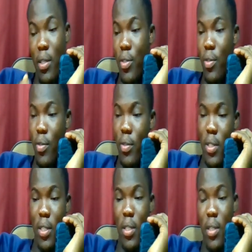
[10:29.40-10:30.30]
He hasn't got
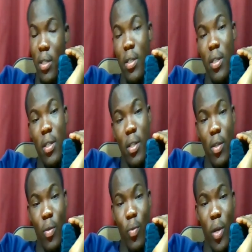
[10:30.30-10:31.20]
the executive authority
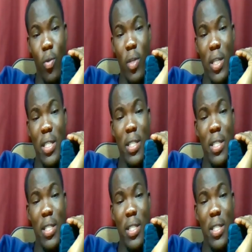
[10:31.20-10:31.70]
to do that today.